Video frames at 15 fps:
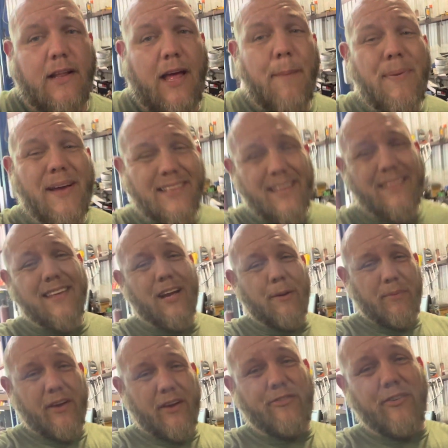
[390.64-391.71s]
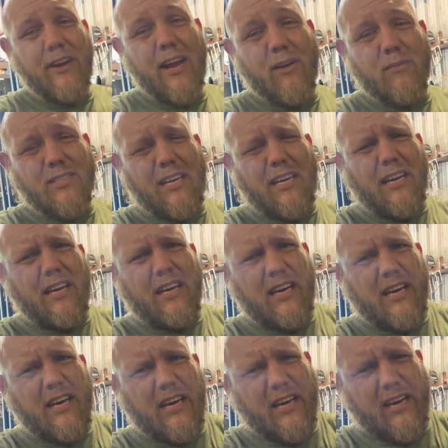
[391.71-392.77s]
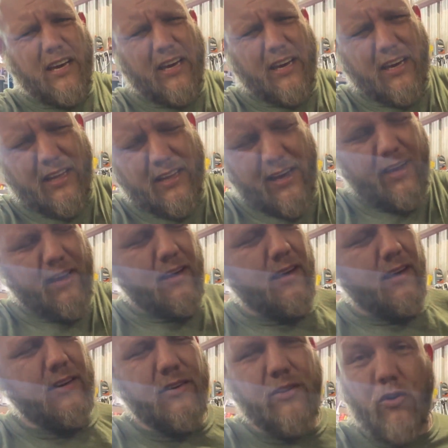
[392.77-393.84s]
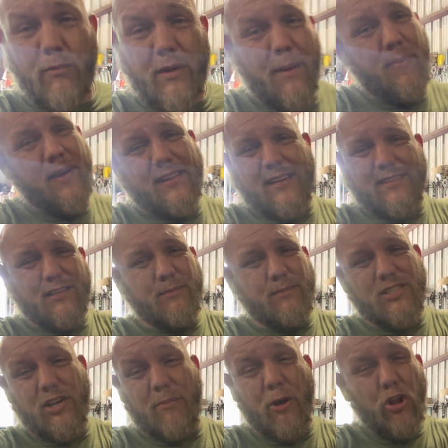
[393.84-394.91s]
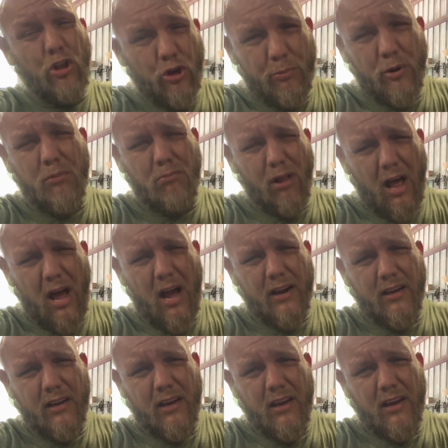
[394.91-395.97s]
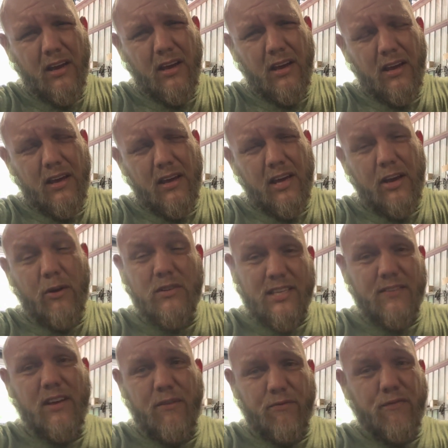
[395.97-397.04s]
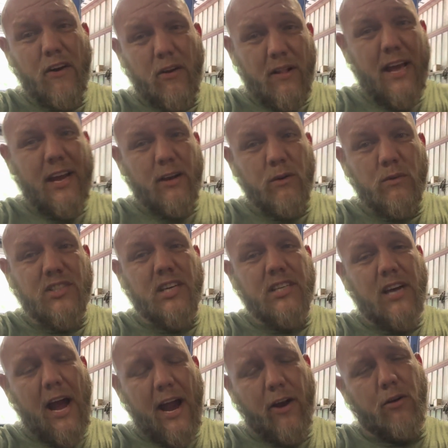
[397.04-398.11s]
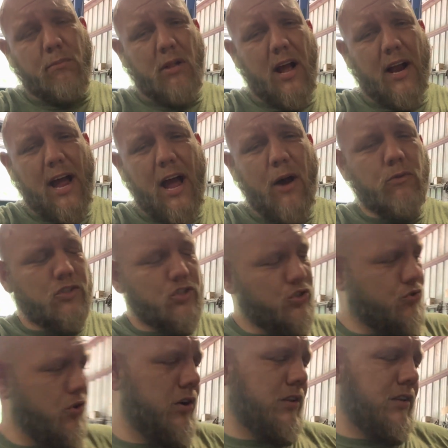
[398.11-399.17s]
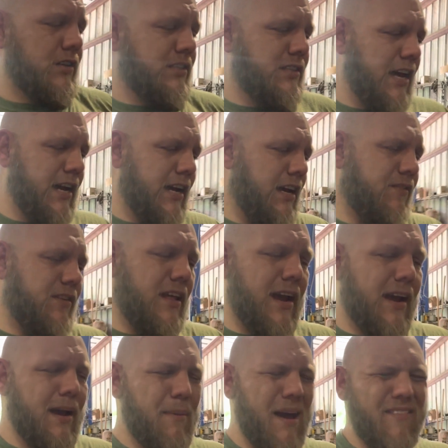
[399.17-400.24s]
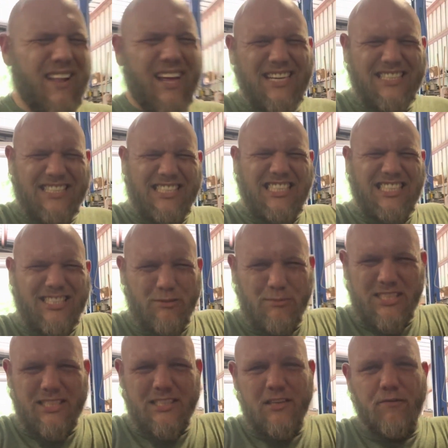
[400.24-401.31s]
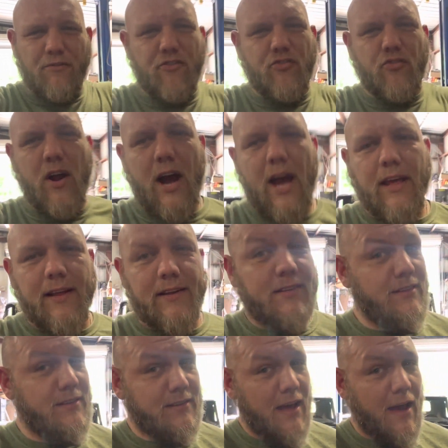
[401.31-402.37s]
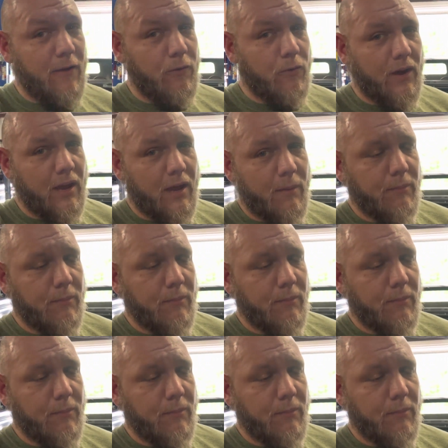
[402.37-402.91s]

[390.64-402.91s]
I picked that thing up yesterday and I was like normally I pick that son of a bitch up, aluminum block. It felt like it was an iron block. I was struggling because like even like I'm having to like tell myself to try, and that's just not who I am.